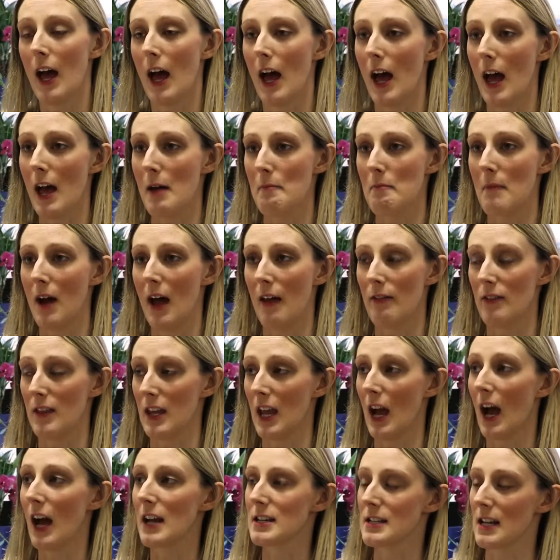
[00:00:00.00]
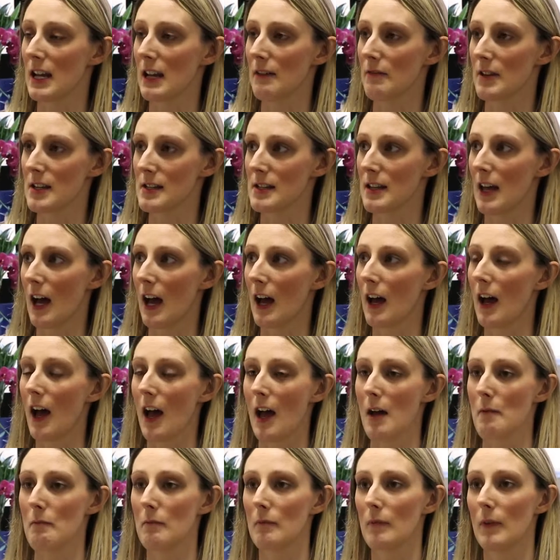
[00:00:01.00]
and the idea is that
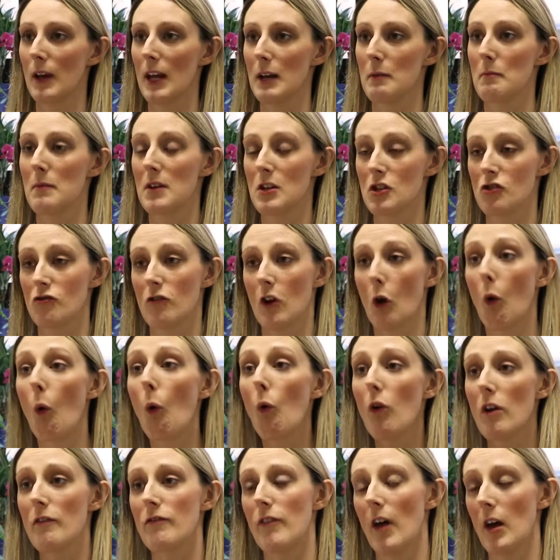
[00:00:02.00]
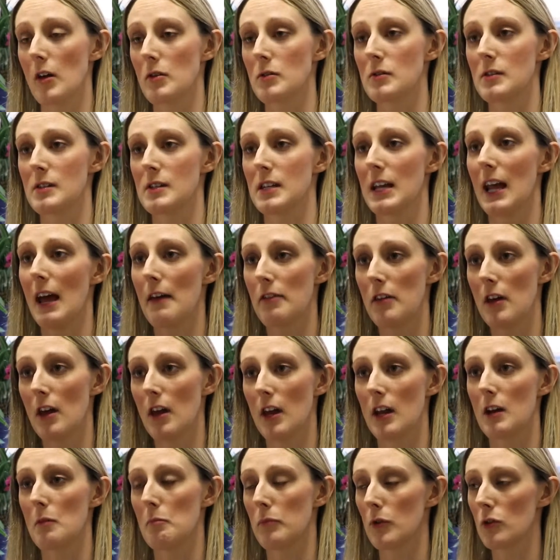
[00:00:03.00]
administering all of those together
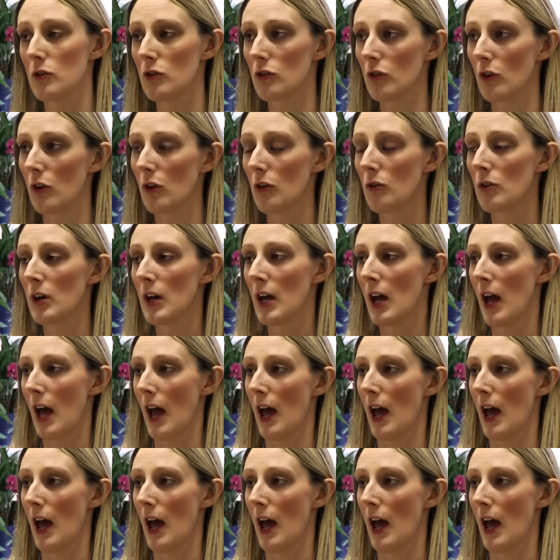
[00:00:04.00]
in a bundle